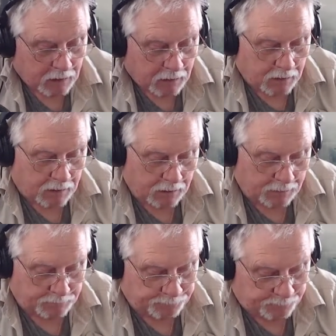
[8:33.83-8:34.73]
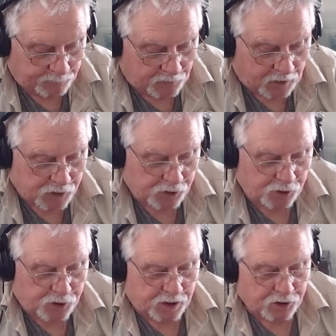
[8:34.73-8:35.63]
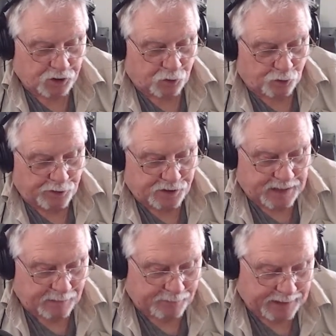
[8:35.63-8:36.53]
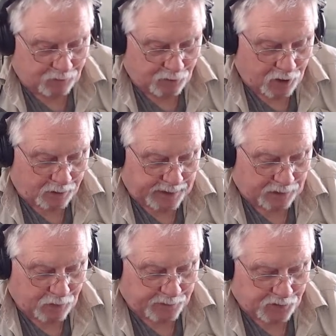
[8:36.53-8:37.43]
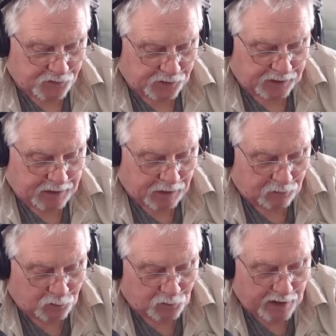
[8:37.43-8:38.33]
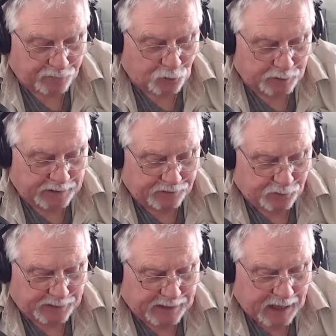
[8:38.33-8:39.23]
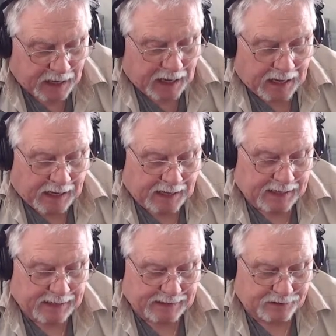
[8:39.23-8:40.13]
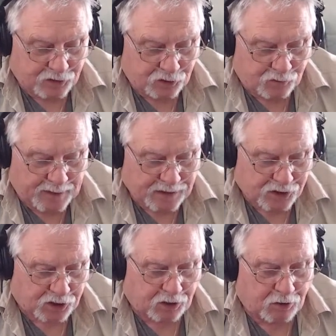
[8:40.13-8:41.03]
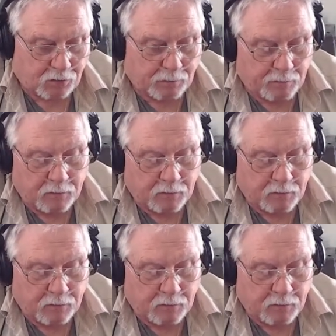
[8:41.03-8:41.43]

Fox News. Texas authorities nab man with automatic weapons, 50 caliber rifle, believed to be heading to Mexico.